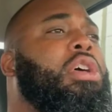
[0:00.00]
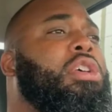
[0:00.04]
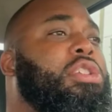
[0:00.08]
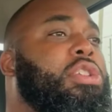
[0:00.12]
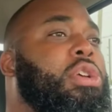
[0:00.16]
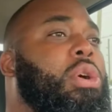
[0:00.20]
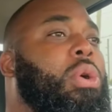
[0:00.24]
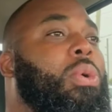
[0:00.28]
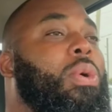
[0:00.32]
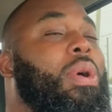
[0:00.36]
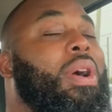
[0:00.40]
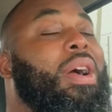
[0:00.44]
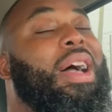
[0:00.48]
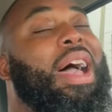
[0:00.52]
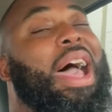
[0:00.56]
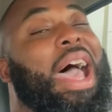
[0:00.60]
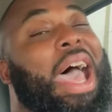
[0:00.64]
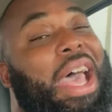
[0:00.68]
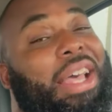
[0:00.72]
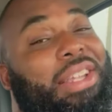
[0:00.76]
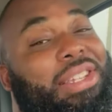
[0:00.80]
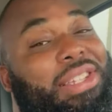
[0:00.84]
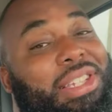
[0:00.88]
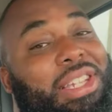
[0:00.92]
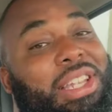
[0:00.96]
So
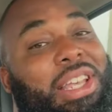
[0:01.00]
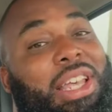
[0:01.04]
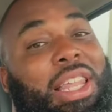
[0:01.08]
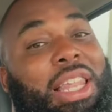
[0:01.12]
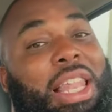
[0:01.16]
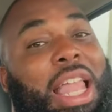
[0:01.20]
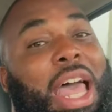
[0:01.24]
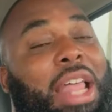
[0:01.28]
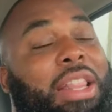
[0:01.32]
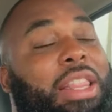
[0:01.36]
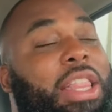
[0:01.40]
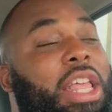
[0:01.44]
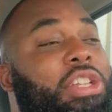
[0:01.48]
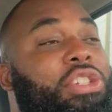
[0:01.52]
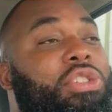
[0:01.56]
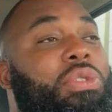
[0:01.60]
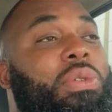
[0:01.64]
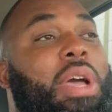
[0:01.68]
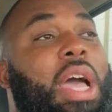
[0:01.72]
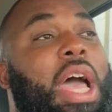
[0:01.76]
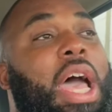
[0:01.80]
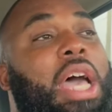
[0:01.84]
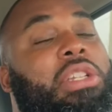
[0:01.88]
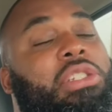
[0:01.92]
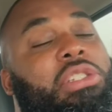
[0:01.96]
I see a lot that
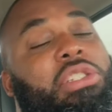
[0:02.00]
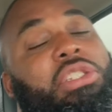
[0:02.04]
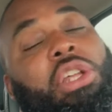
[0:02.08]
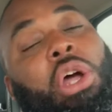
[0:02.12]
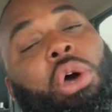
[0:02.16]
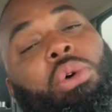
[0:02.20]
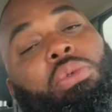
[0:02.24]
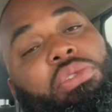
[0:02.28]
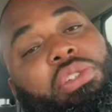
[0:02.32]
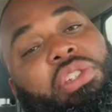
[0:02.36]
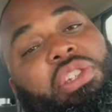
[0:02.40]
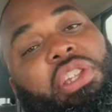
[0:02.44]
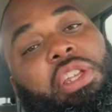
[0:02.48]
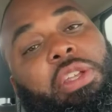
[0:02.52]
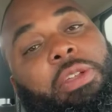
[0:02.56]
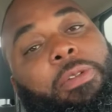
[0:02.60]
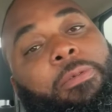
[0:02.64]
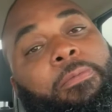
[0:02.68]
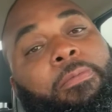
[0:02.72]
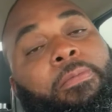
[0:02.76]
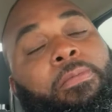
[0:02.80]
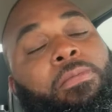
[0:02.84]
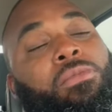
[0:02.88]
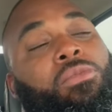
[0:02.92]
you guys don't see.